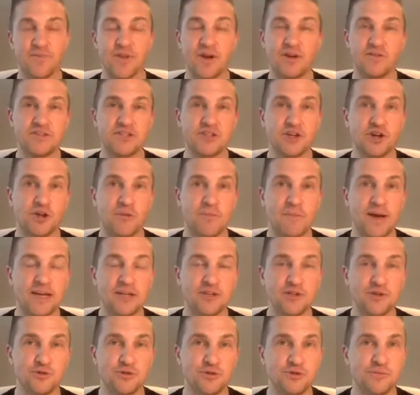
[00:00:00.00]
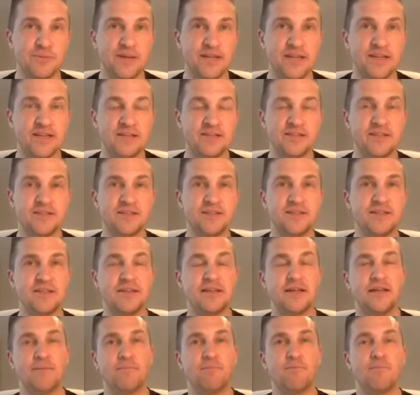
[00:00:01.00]
Obviously, all my social medias,
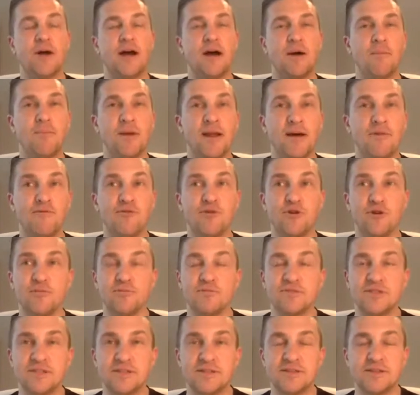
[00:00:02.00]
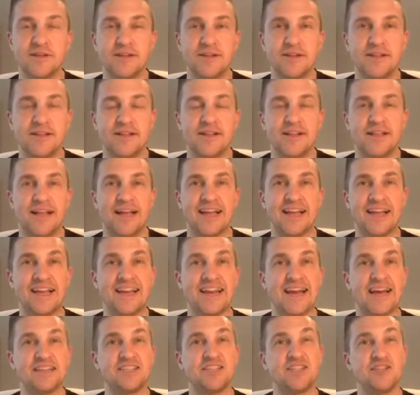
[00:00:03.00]
uh, platforms, and and
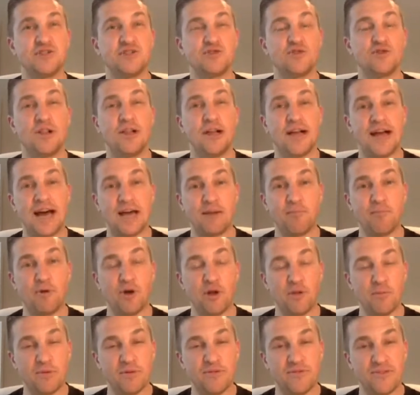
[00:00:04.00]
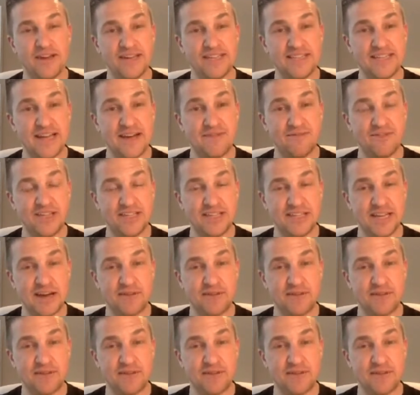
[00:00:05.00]
connections are all at Paul McVeigh seventy